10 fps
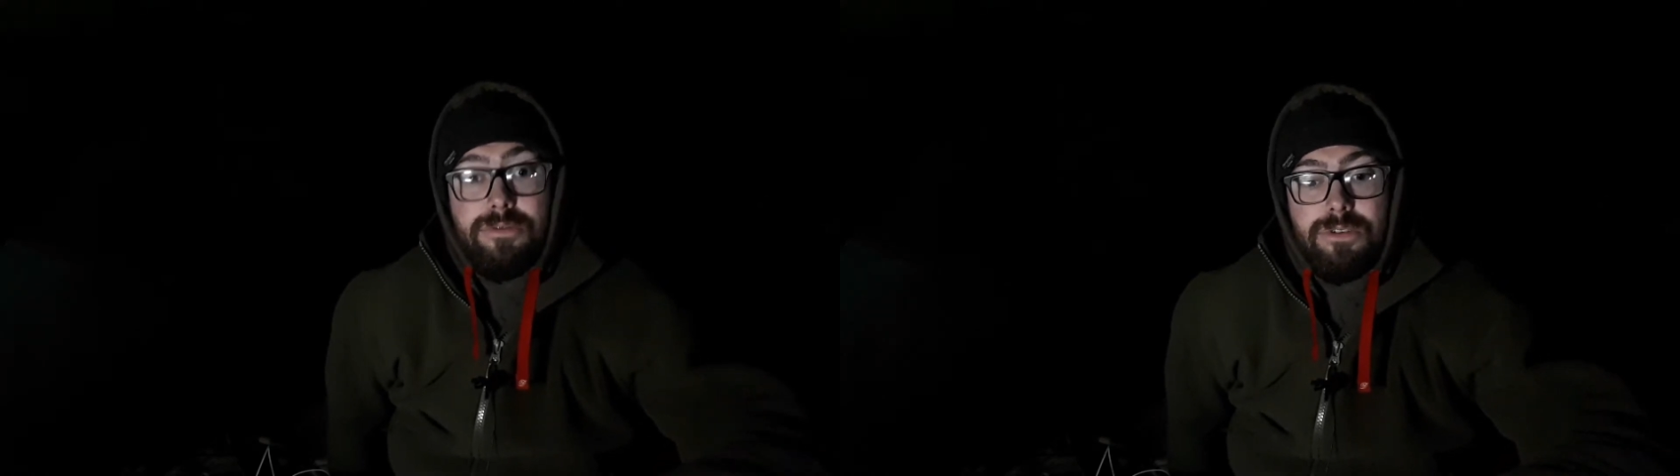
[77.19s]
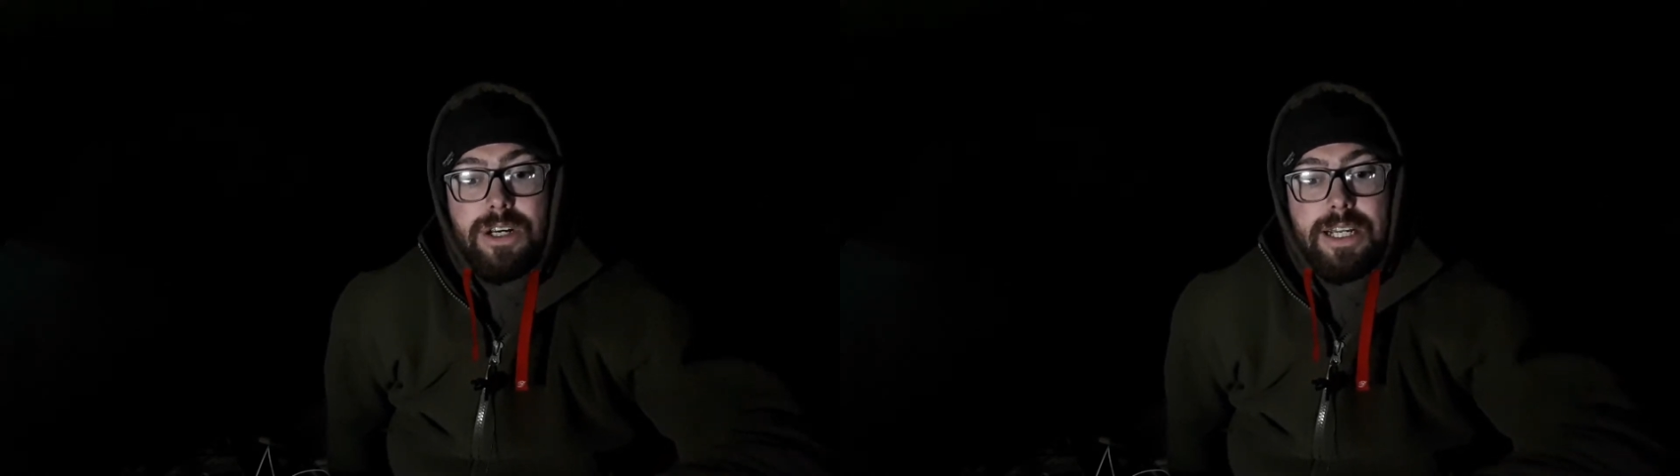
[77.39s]

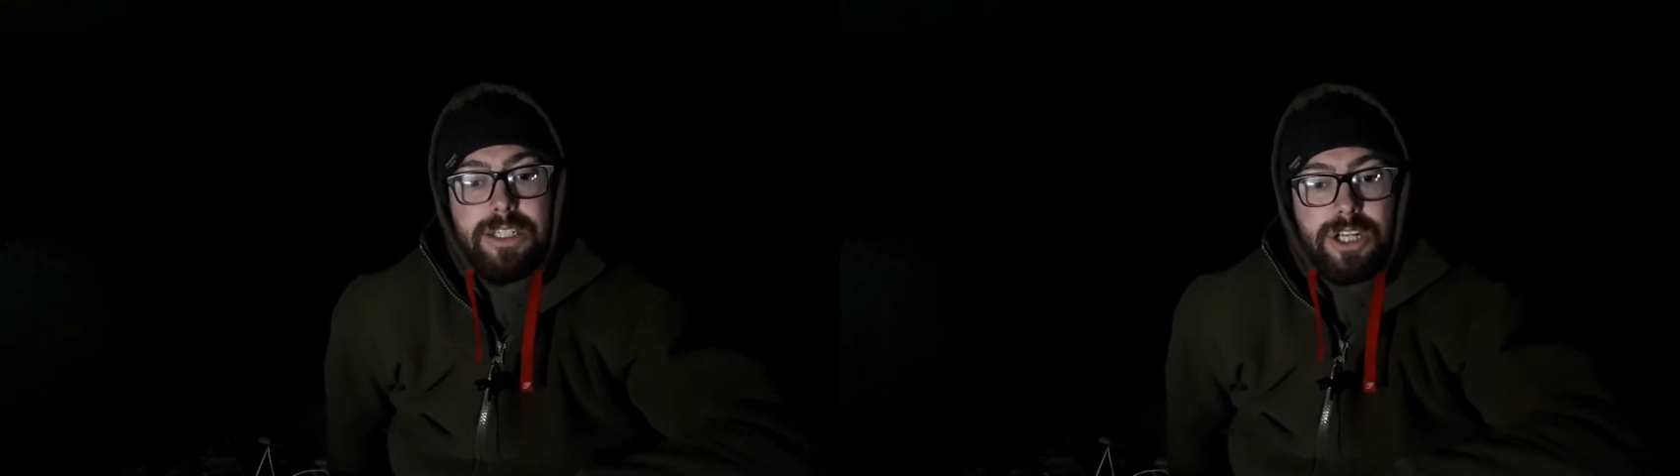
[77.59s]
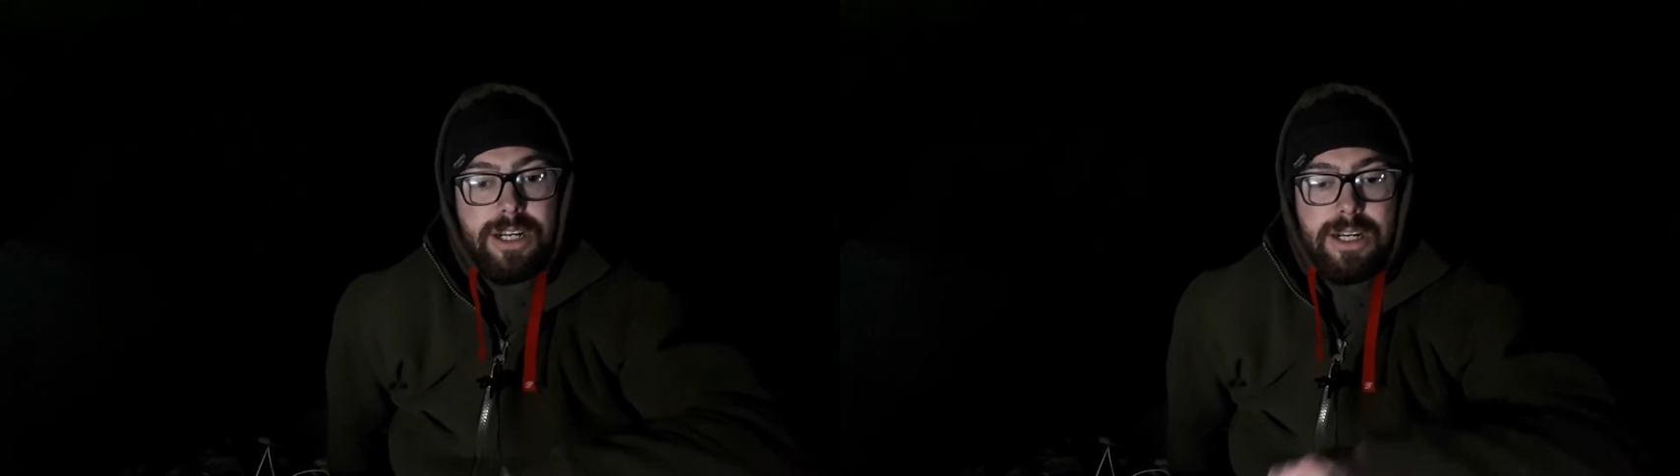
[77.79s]
really
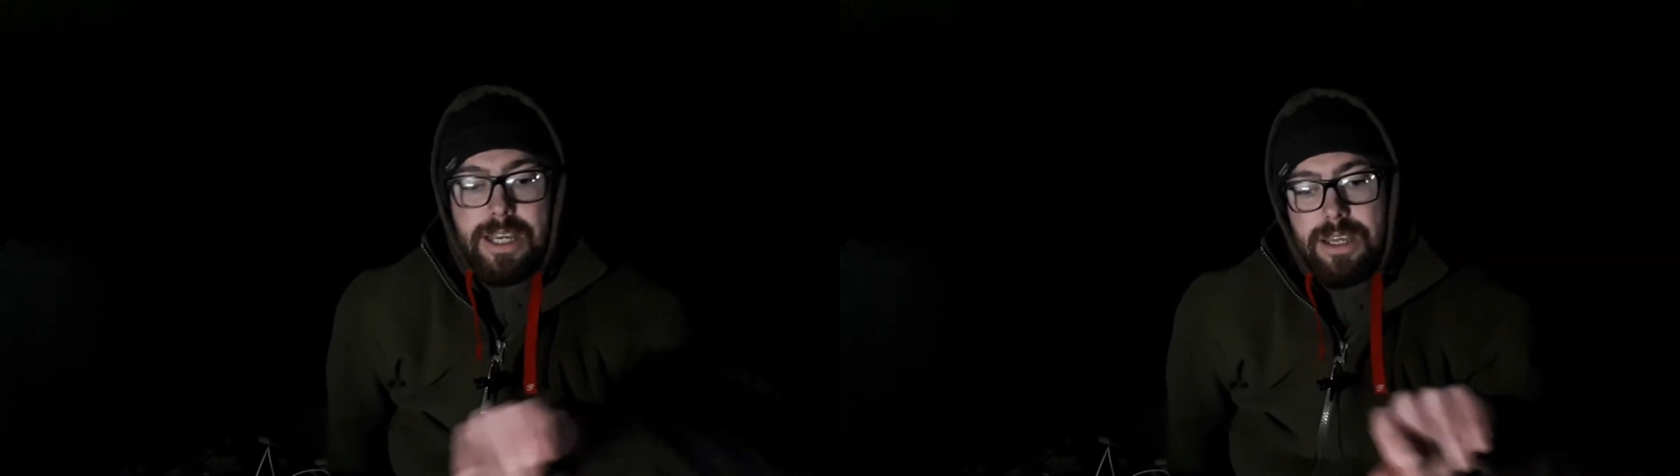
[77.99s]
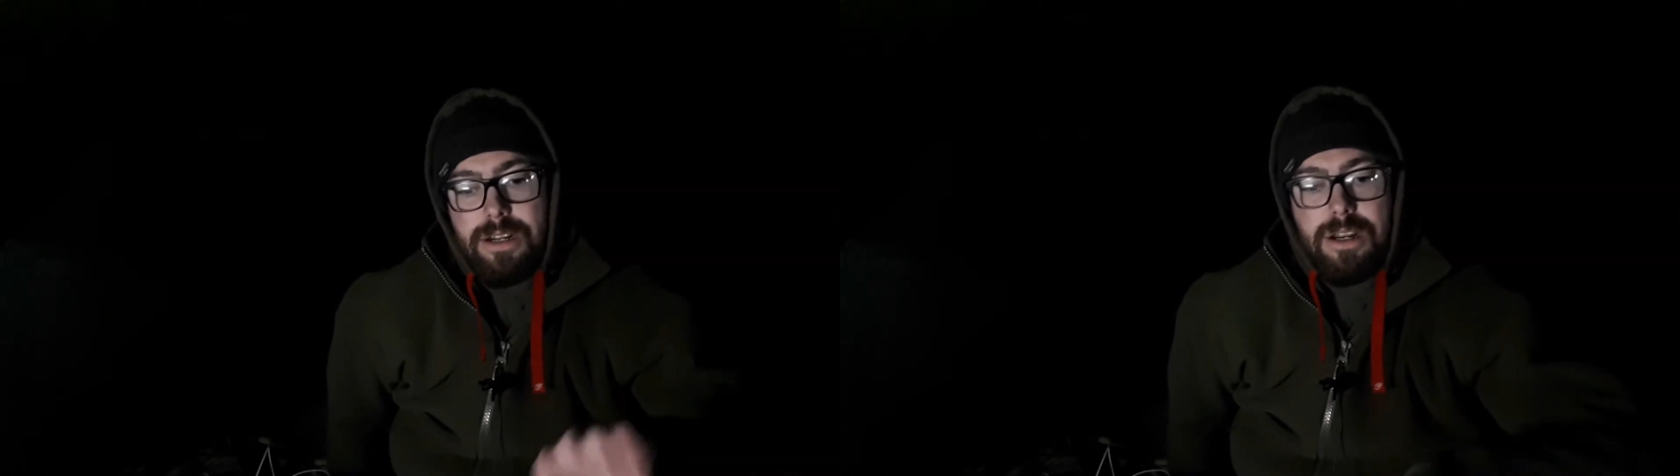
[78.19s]

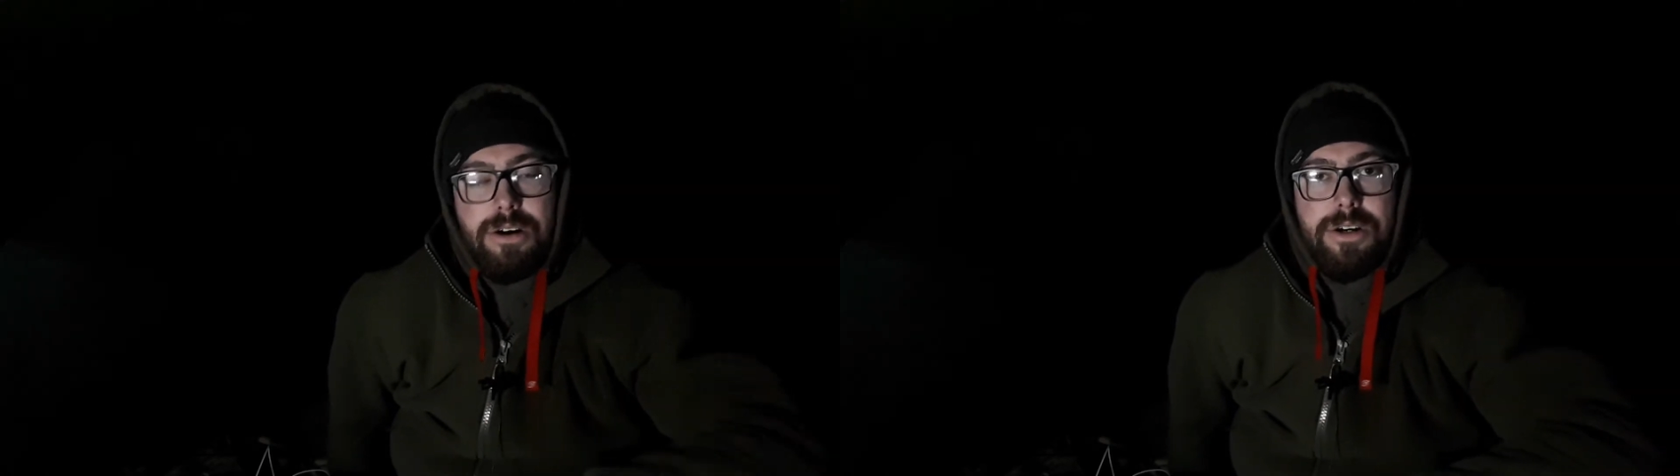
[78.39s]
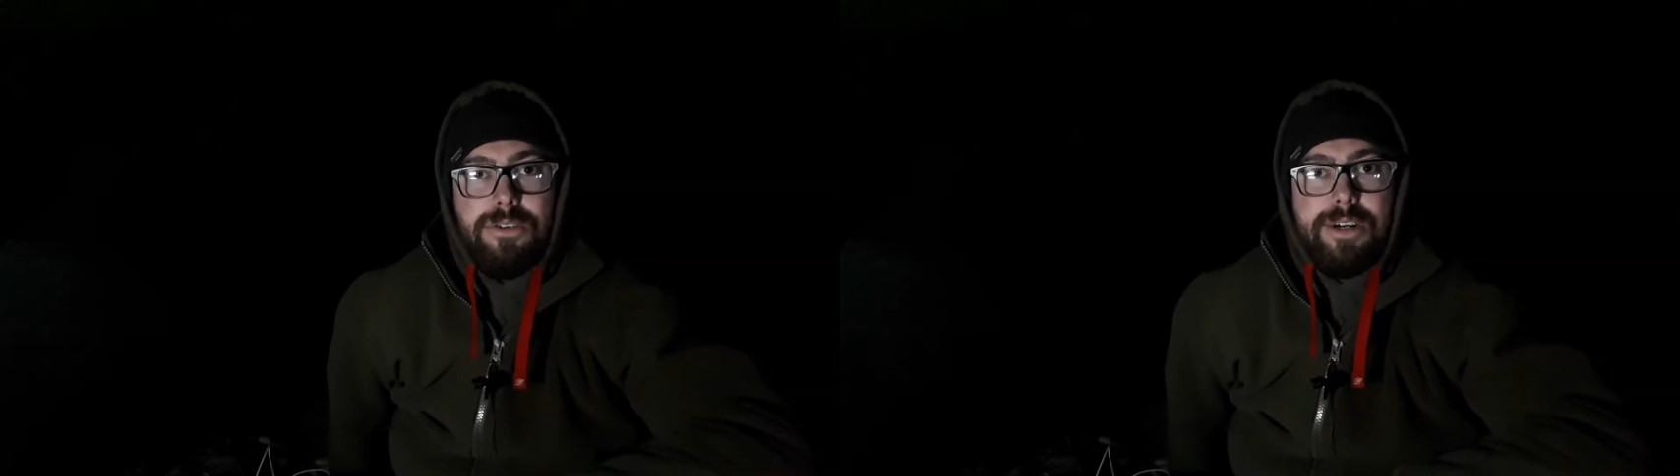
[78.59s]
gently
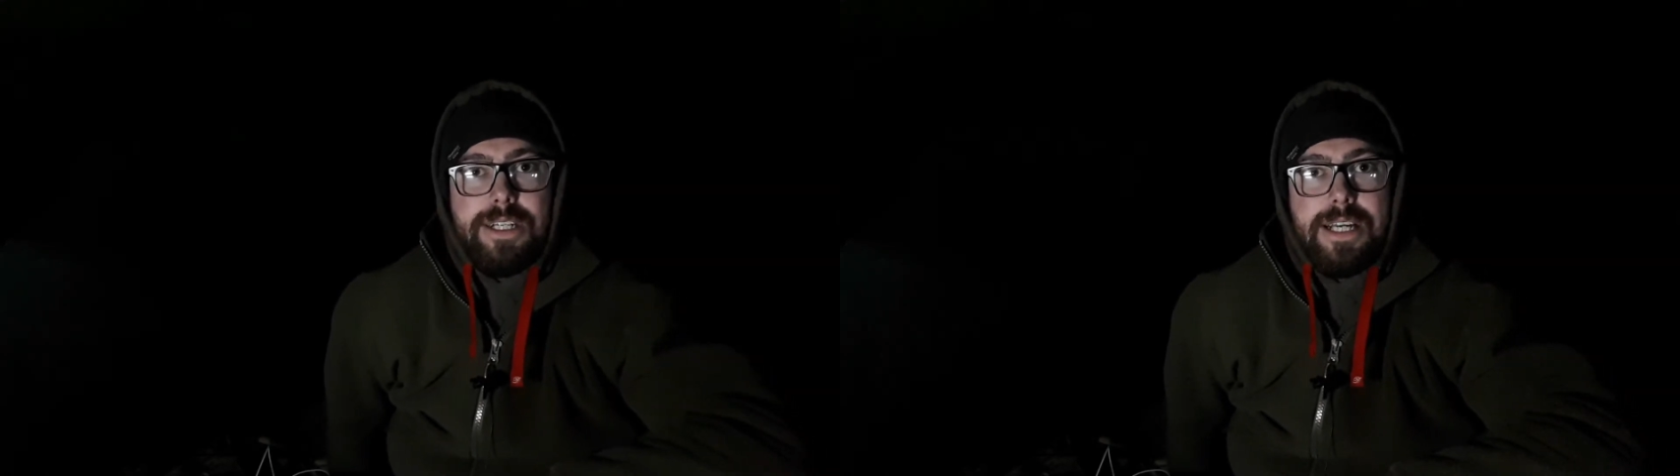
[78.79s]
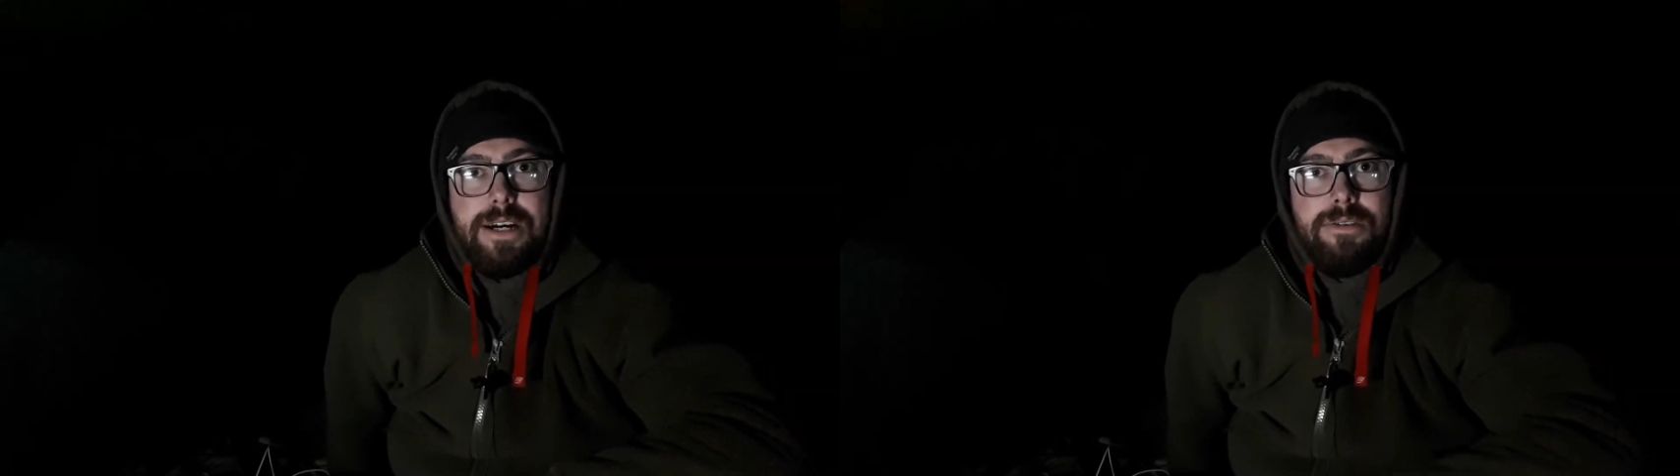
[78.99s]
lowering a
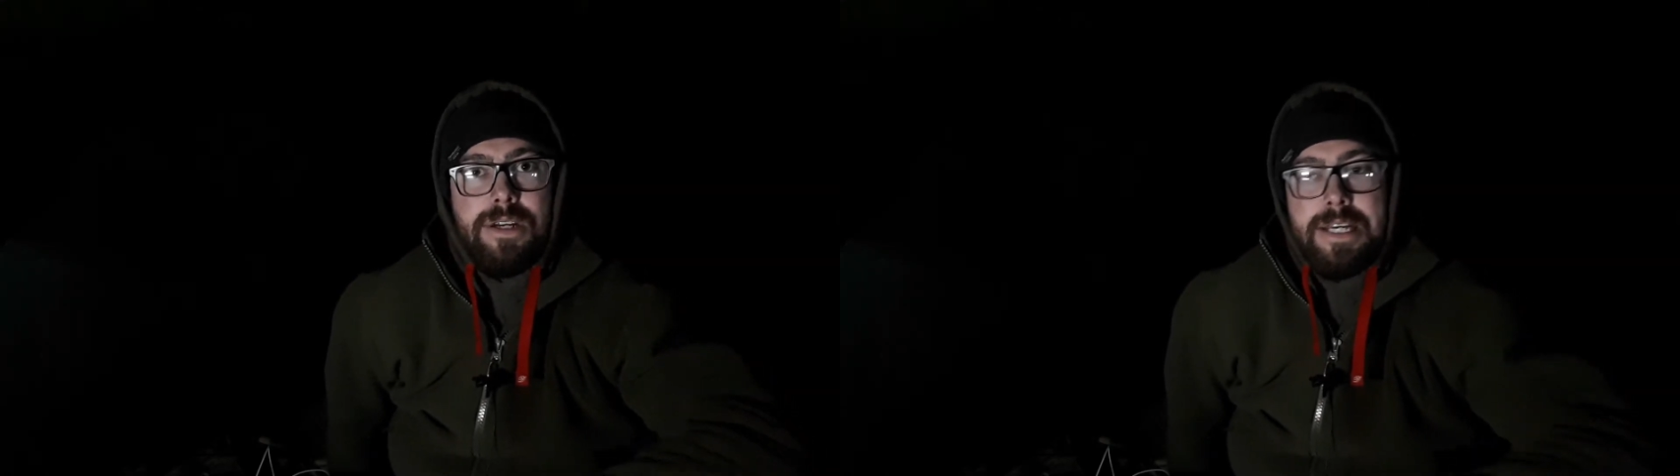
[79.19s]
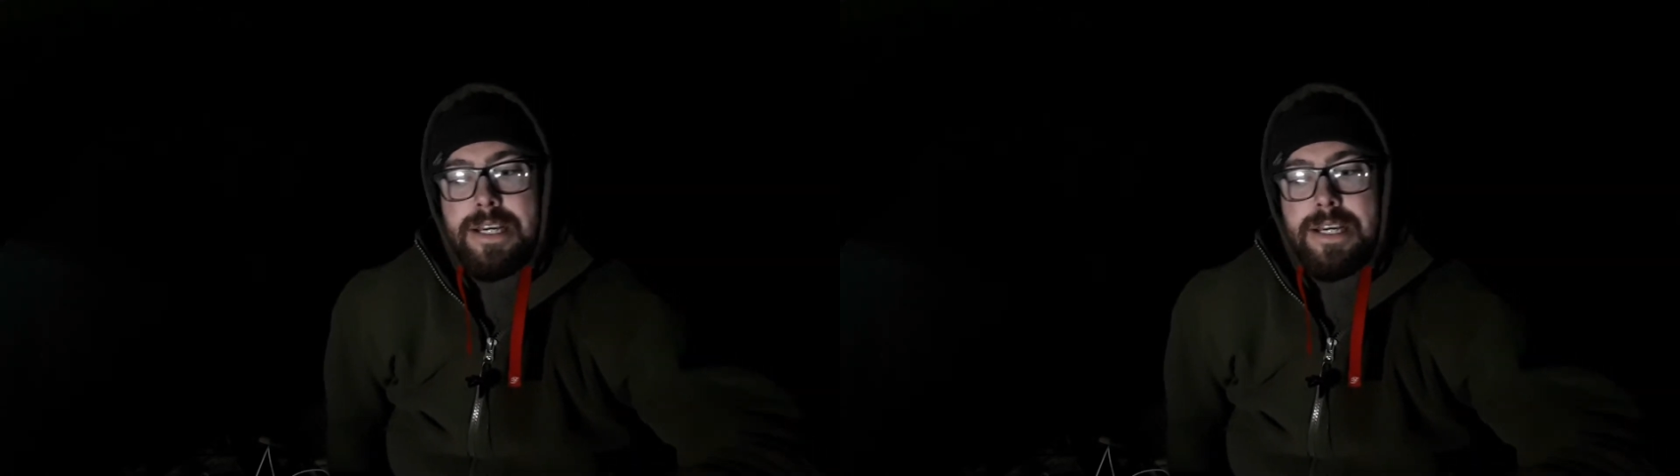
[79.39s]
rig down,